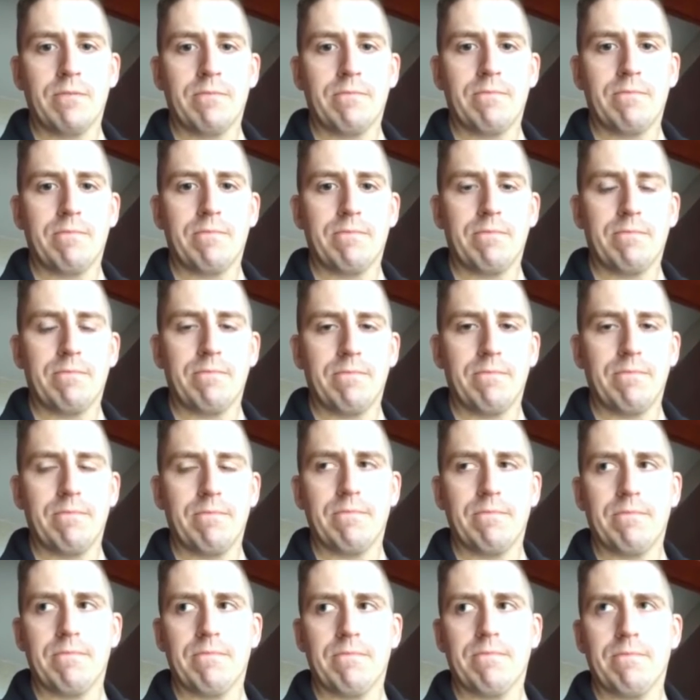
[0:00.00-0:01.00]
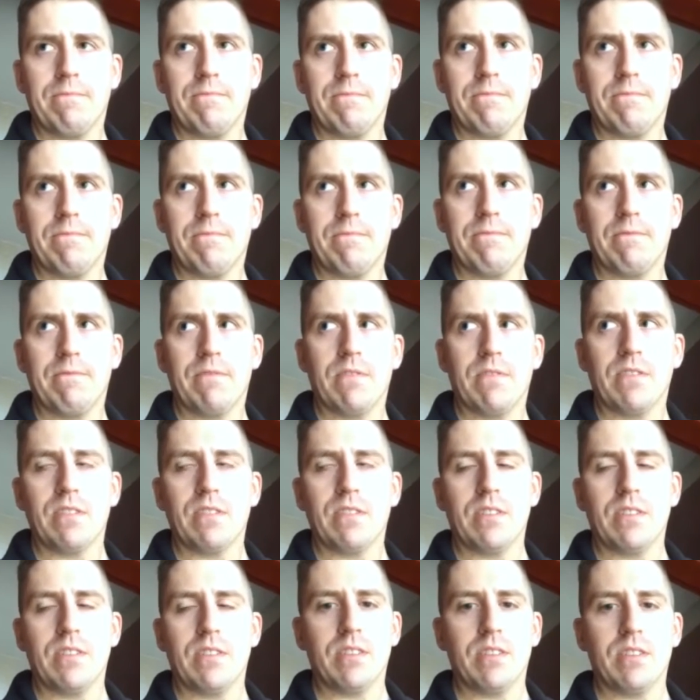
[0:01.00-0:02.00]

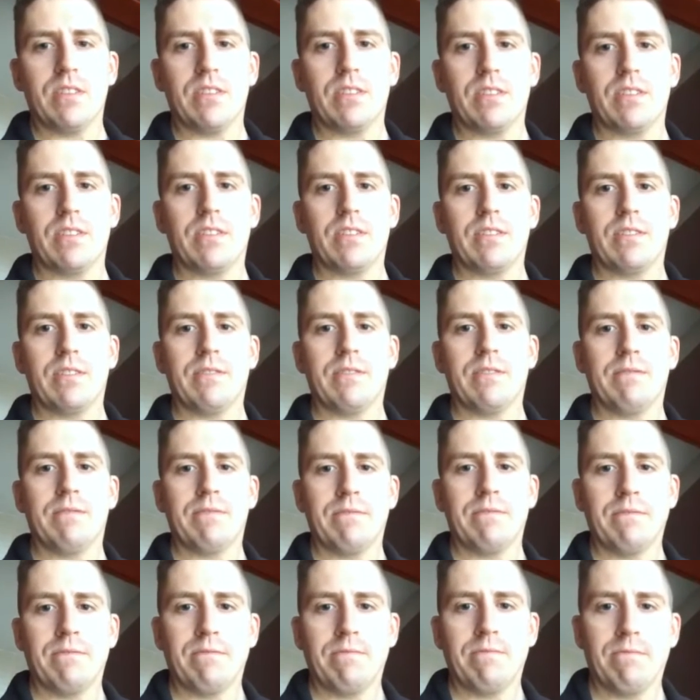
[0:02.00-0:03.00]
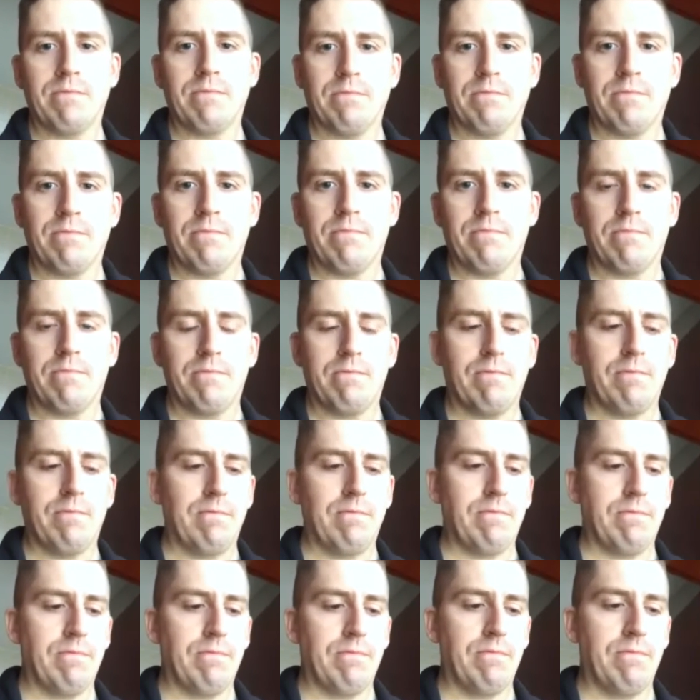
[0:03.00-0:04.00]

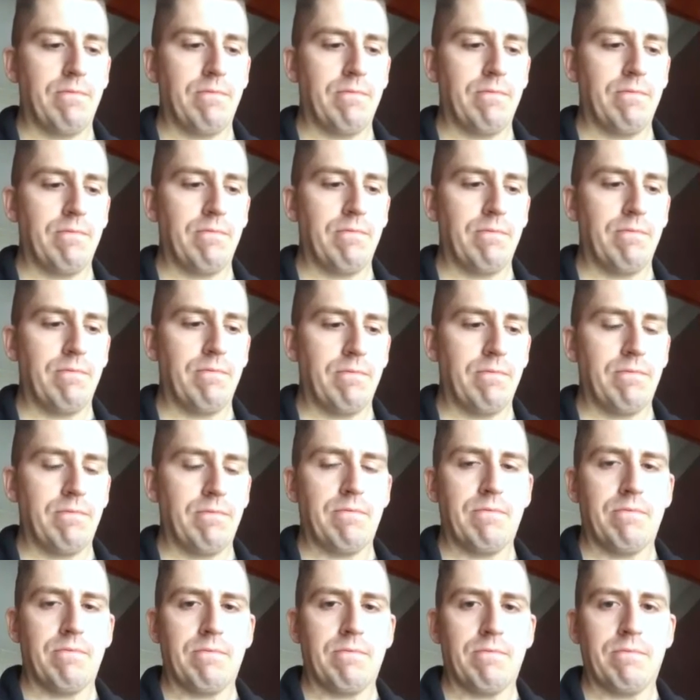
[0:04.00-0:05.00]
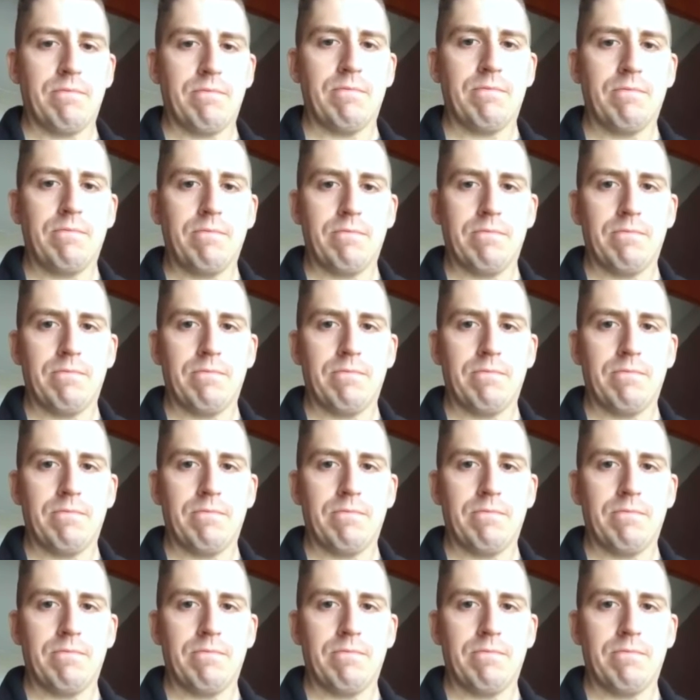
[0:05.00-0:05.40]
[no speech]